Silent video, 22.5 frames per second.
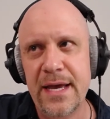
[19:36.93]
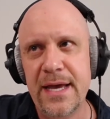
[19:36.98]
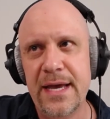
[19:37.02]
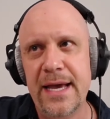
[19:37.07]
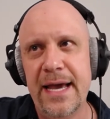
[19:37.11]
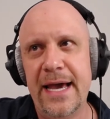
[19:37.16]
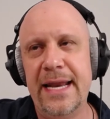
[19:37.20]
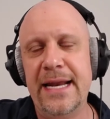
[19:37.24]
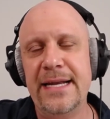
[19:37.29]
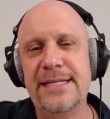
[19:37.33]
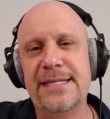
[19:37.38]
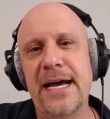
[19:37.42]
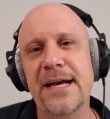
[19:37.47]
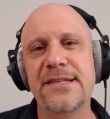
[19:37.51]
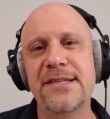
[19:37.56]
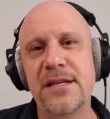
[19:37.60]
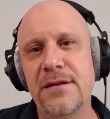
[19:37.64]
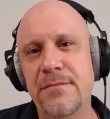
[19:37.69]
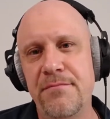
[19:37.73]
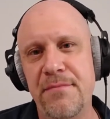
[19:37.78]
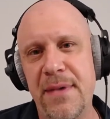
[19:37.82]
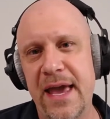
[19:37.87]
And it
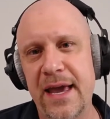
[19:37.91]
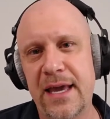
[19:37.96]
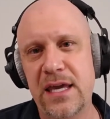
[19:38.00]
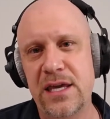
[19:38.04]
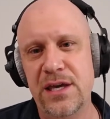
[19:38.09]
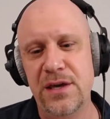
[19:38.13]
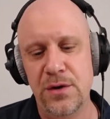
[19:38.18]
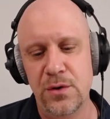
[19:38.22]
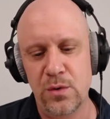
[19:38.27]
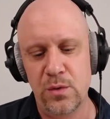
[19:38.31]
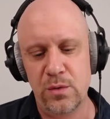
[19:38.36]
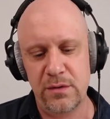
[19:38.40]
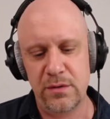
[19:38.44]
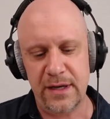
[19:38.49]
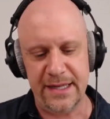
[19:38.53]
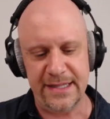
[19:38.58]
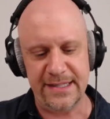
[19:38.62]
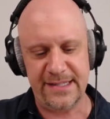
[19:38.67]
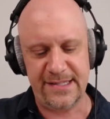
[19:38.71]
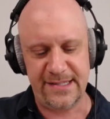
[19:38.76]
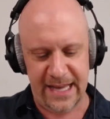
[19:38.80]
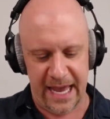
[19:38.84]
doesn't make you
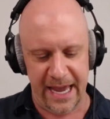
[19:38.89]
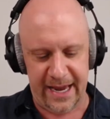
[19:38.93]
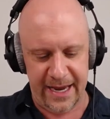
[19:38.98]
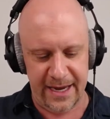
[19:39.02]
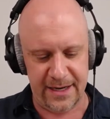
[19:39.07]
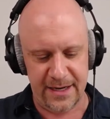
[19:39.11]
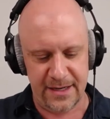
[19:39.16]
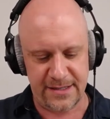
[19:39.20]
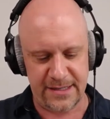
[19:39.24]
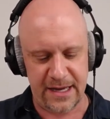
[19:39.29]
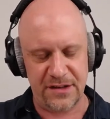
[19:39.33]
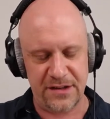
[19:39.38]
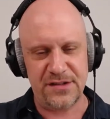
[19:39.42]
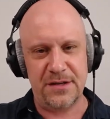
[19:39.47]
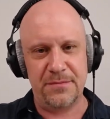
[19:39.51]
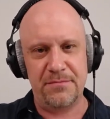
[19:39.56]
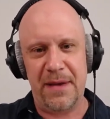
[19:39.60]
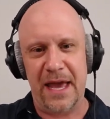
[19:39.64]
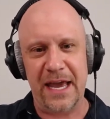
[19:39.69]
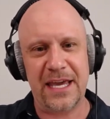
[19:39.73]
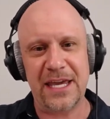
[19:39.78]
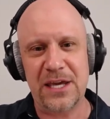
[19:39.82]
insane. It doesn't
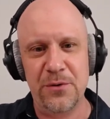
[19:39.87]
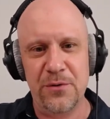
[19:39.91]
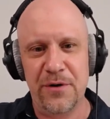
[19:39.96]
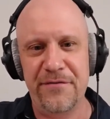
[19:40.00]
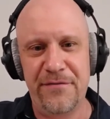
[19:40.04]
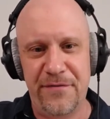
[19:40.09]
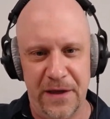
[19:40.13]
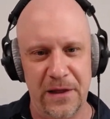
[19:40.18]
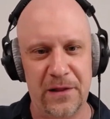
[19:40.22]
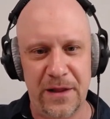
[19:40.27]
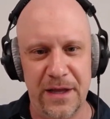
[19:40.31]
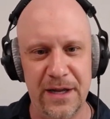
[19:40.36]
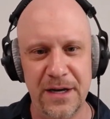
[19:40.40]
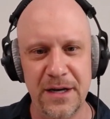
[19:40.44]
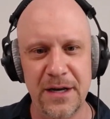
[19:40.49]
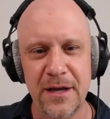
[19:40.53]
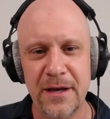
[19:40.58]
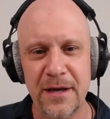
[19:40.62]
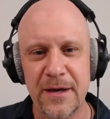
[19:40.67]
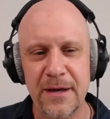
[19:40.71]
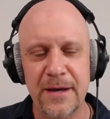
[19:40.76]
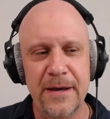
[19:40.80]
make you a villain.